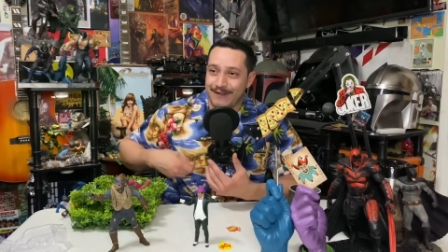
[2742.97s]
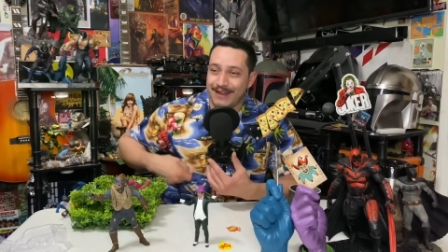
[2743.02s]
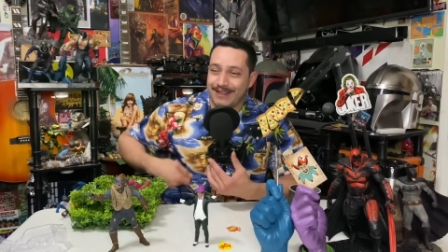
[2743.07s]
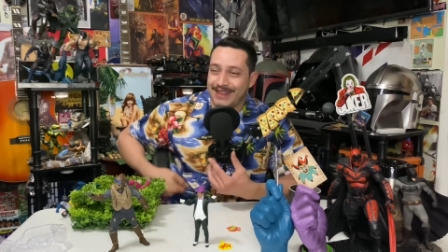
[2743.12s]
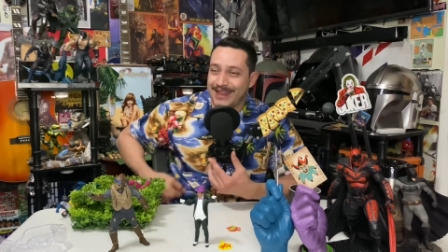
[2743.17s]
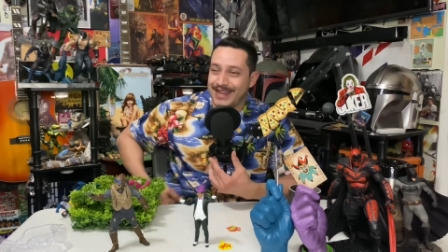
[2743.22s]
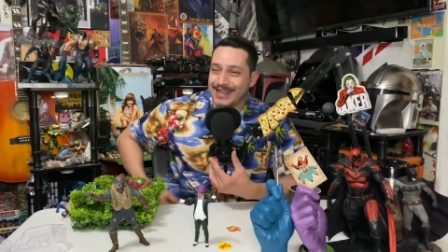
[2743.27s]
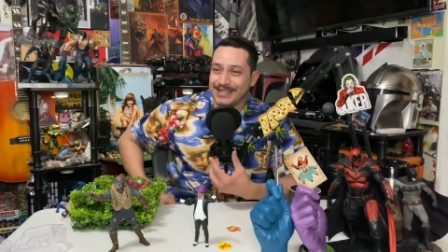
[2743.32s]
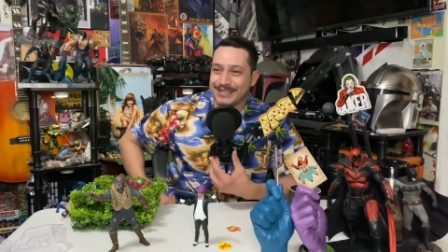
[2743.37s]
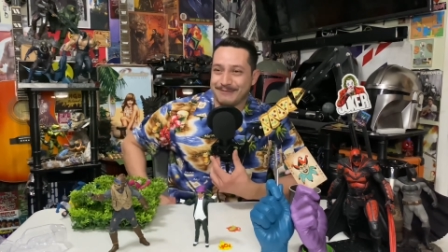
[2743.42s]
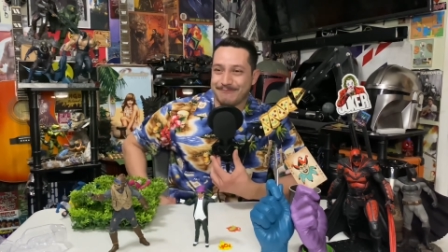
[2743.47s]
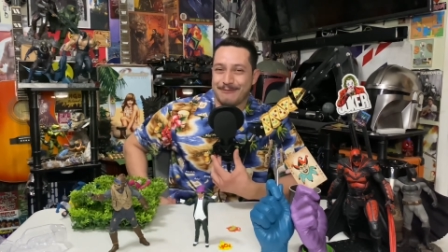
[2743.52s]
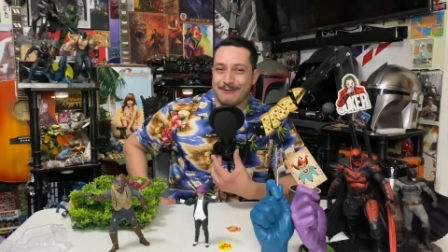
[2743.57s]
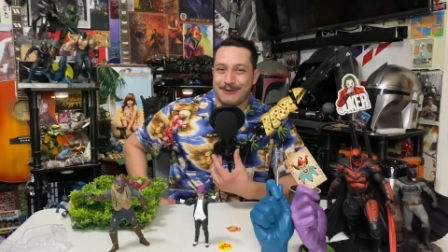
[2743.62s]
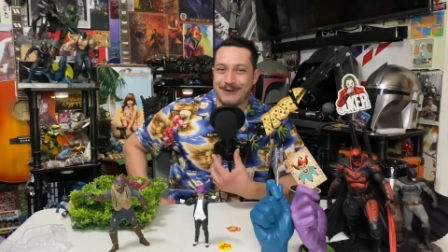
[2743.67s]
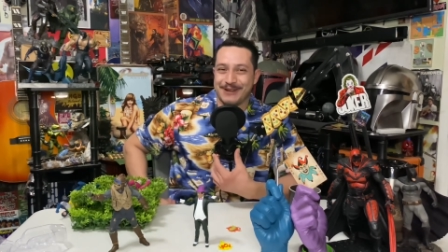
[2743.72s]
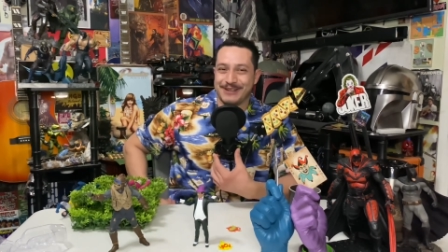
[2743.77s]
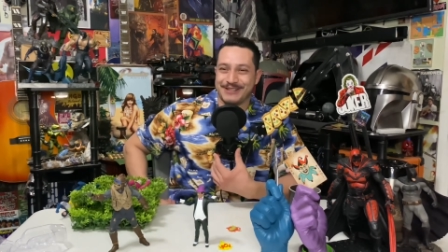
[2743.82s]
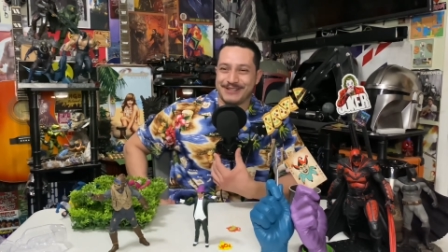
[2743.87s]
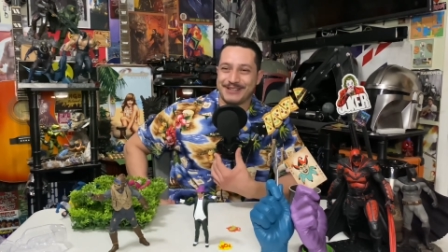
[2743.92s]
at this
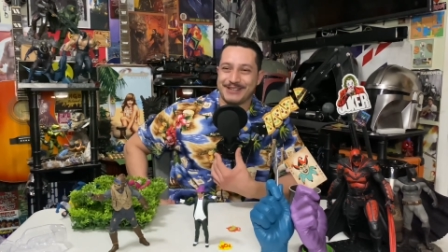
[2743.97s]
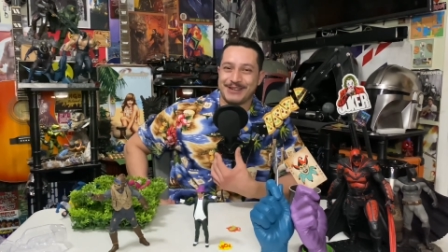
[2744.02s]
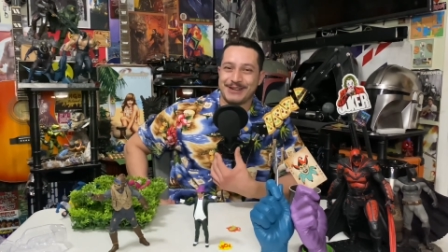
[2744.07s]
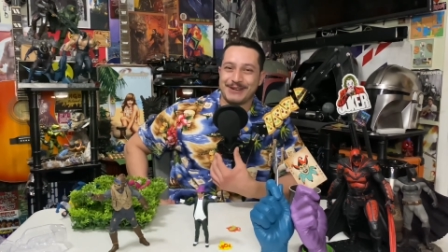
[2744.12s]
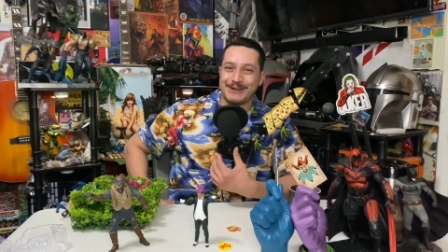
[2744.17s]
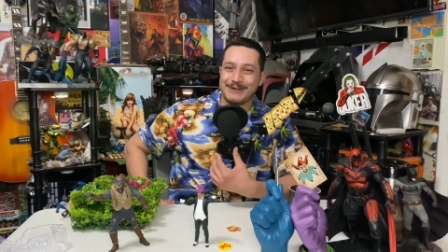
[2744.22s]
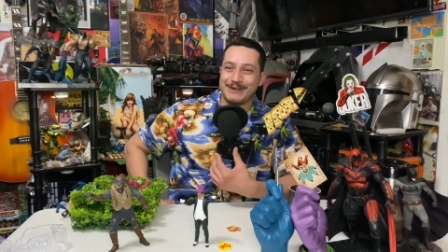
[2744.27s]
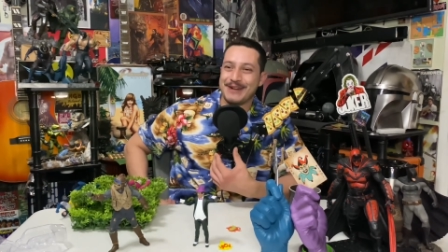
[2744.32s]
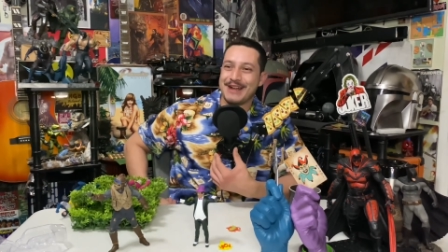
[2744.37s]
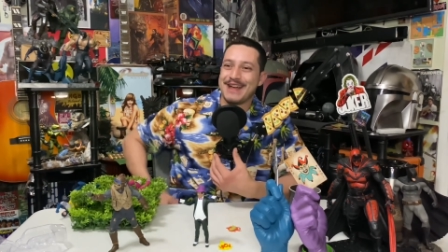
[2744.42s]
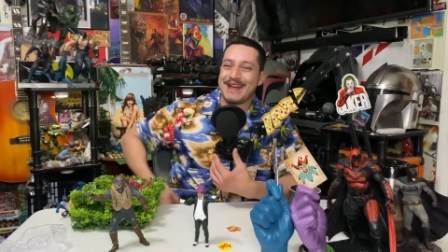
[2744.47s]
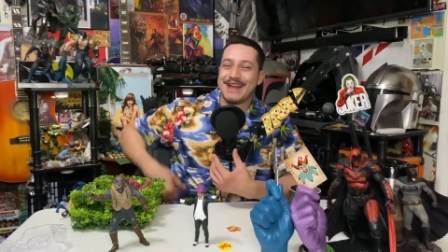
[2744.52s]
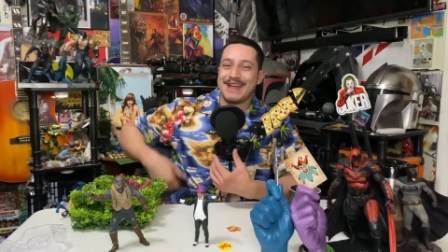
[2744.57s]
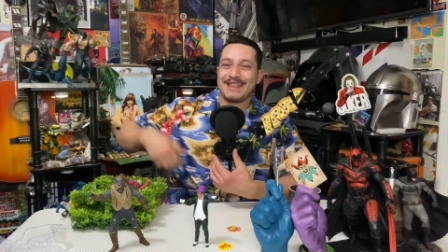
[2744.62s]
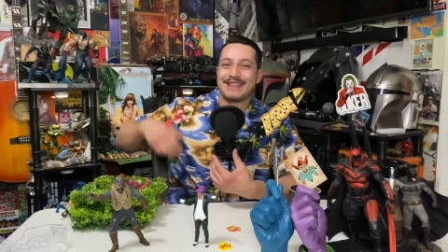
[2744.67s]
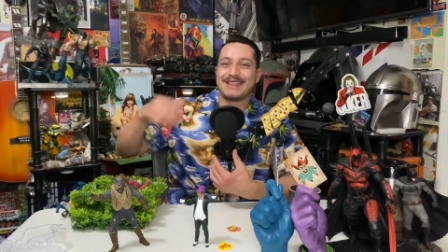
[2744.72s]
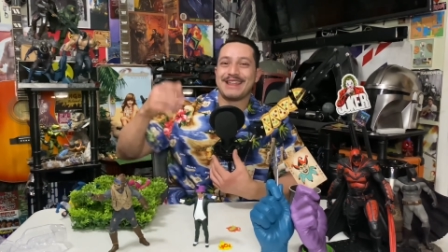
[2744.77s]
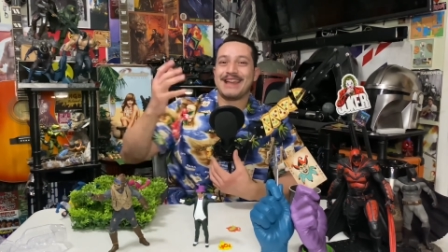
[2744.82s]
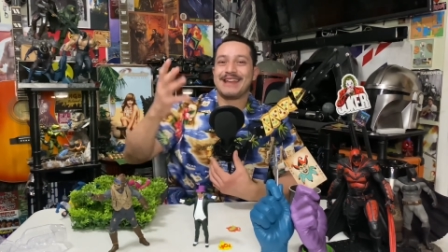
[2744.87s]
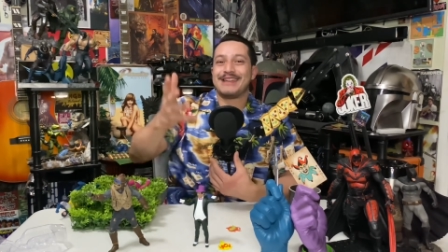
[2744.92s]
point. So
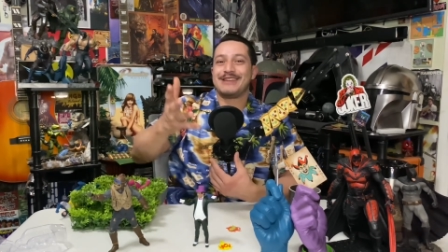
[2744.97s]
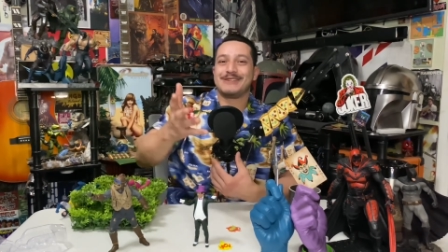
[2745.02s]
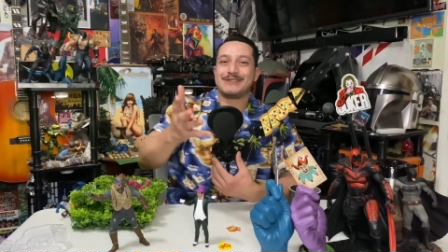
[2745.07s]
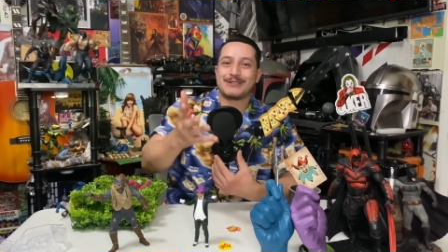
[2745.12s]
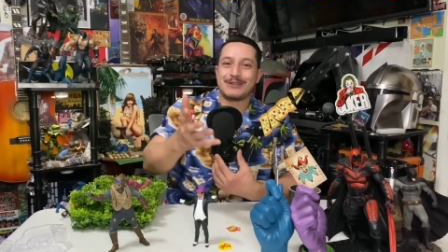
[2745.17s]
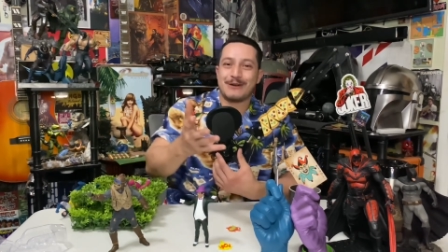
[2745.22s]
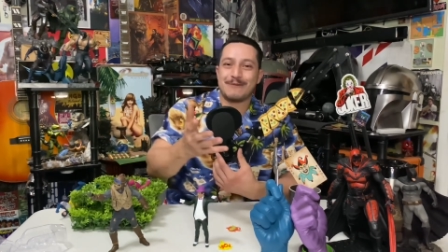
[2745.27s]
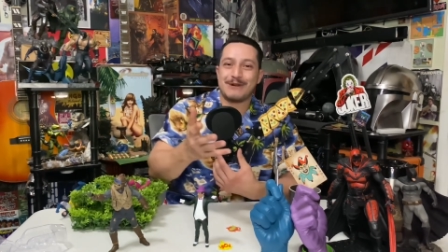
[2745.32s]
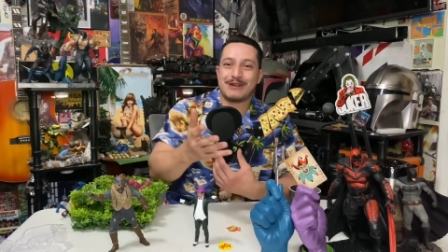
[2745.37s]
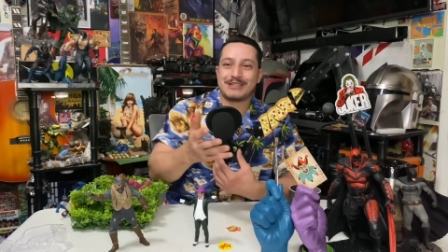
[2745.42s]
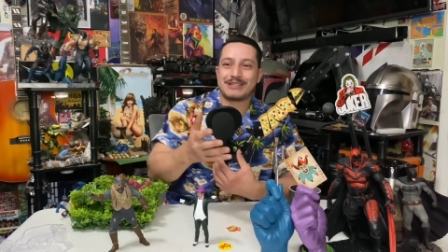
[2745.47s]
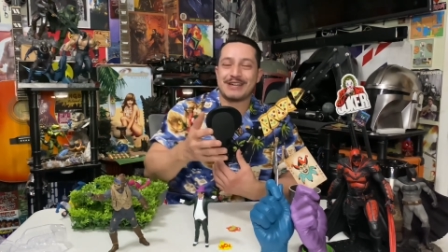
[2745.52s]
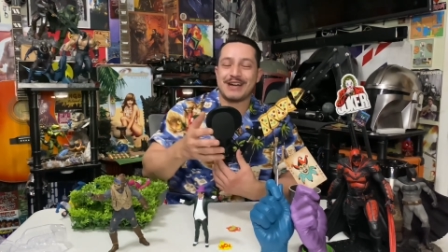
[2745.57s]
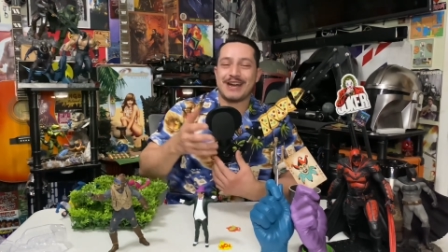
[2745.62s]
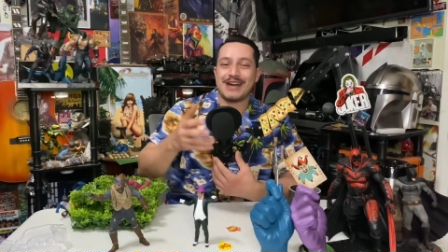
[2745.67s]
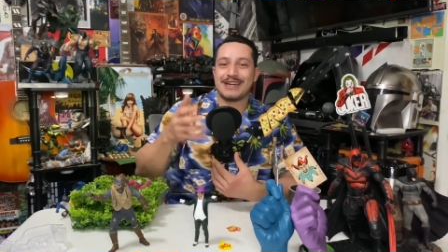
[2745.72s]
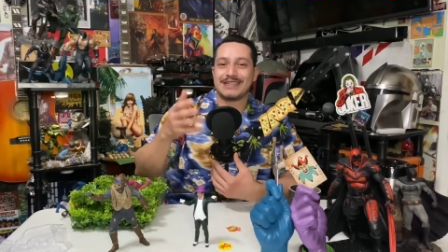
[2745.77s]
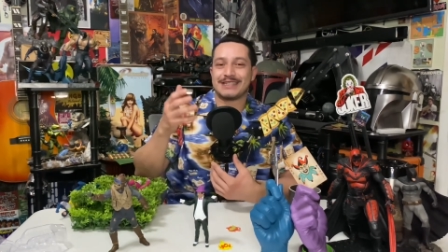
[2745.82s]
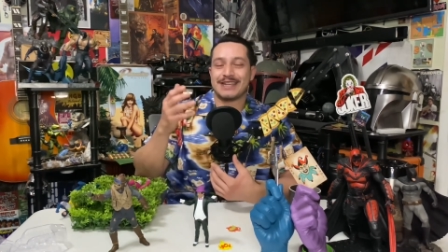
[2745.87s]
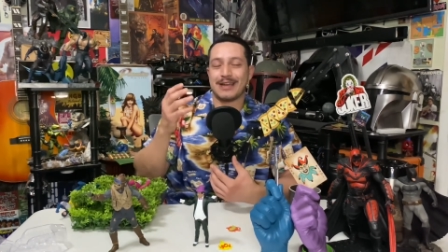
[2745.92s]
thank you so much,
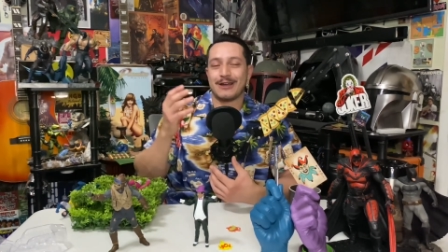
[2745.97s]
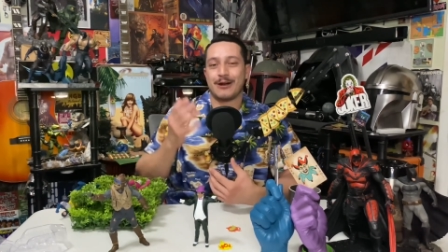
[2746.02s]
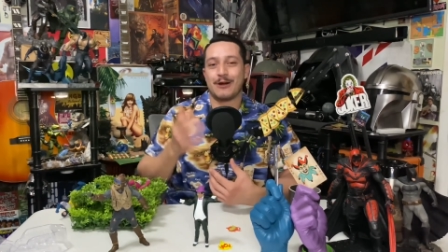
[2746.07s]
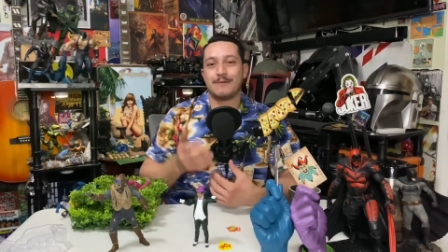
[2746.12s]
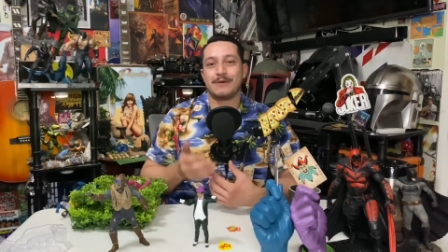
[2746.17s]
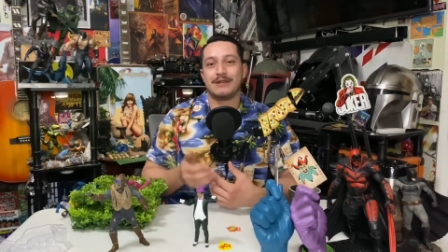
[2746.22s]
guys. I hope